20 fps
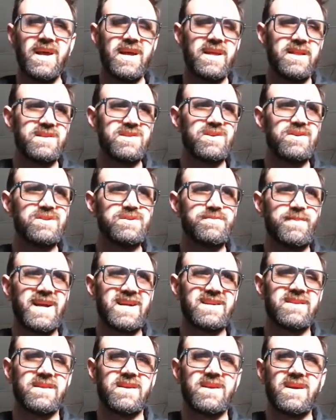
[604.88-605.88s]
This goes back
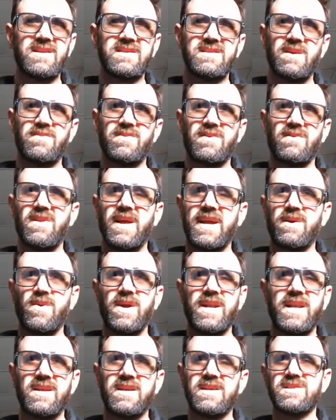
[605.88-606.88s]
to the concept of
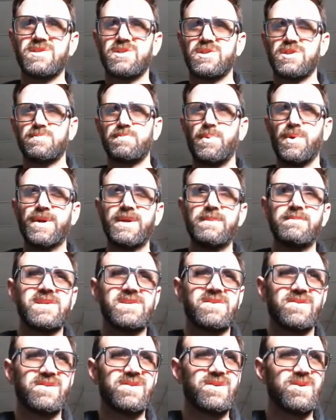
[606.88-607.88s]
lightweighting. It's just putting
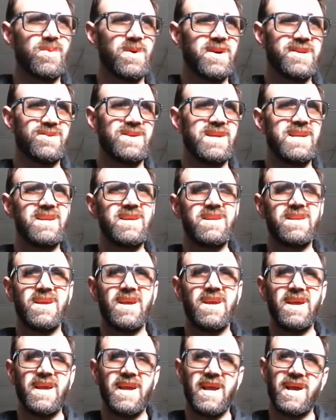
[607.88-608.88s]
material where you need it
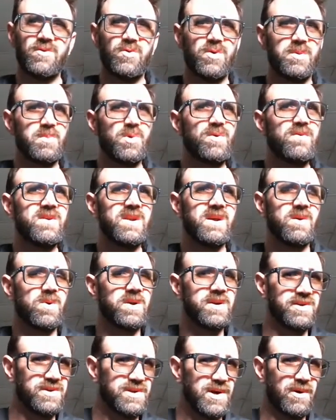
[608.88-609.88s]
and removing it where
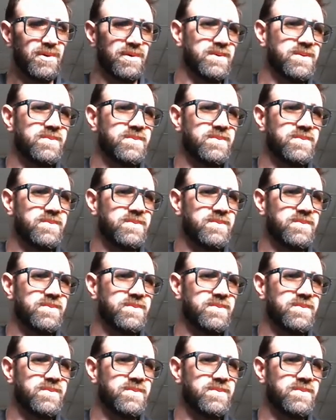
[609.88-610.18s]
you don't.